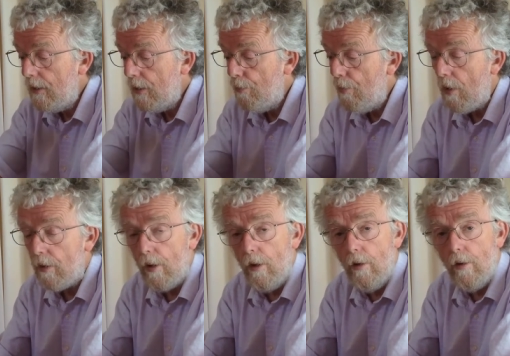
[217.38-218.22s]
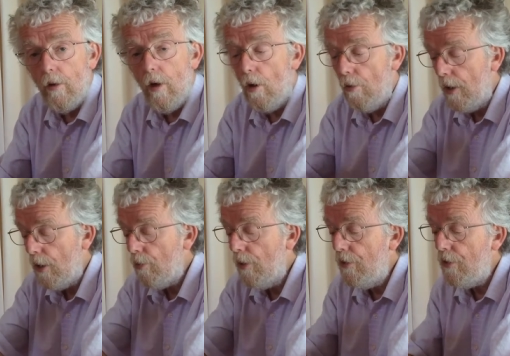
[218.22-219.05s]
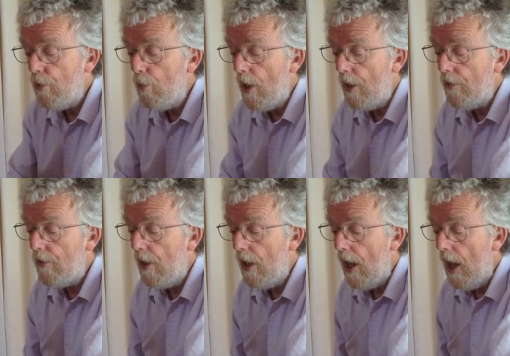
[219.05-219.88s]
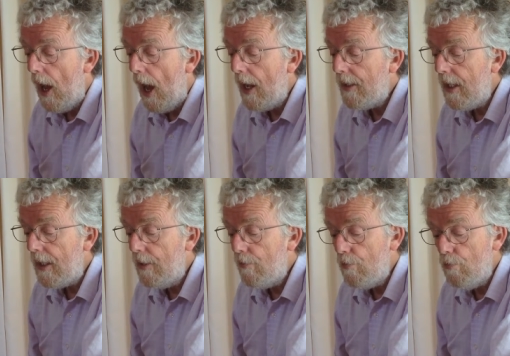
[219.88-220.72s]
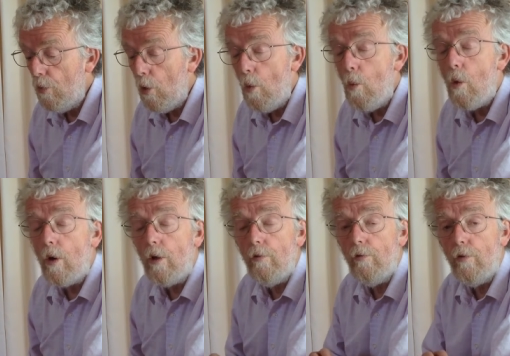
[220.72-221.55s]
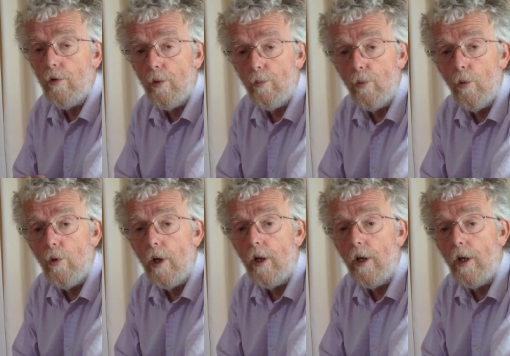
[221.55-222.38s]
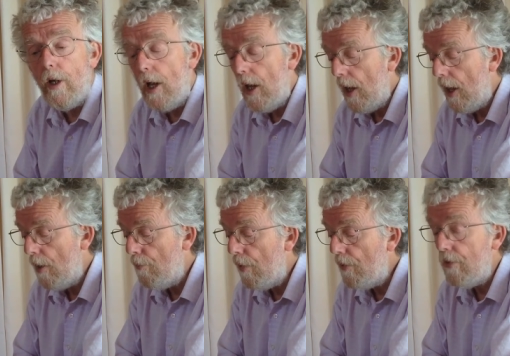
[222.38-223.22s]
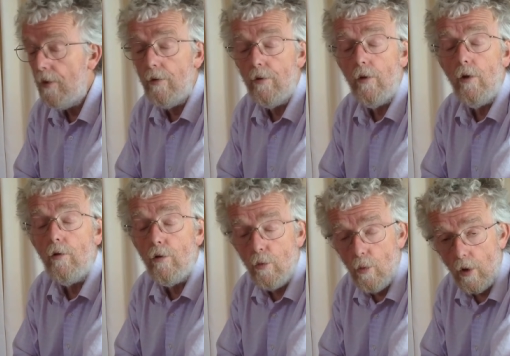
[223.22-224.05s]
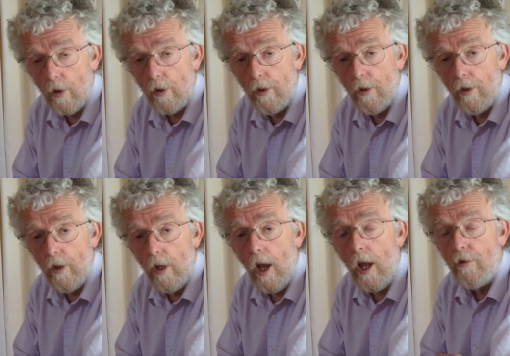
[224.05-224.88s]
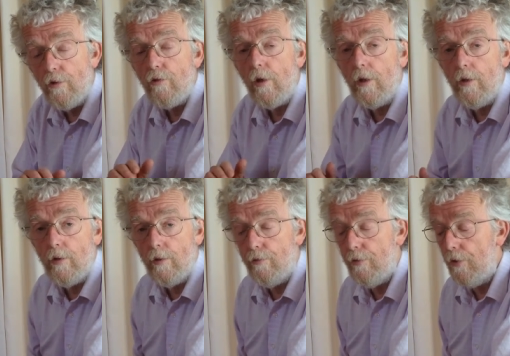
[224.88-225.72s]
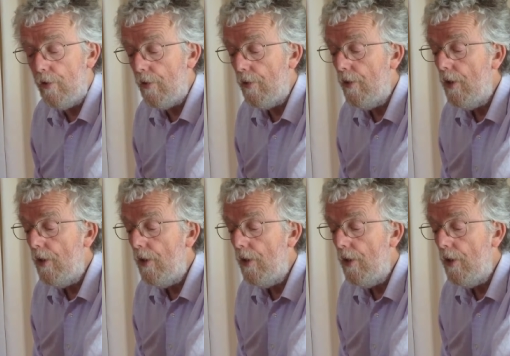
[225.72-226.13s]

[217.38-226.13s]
the bottle or increase the weight, and that gives more work for the pronating muscles to work and strengthen them further.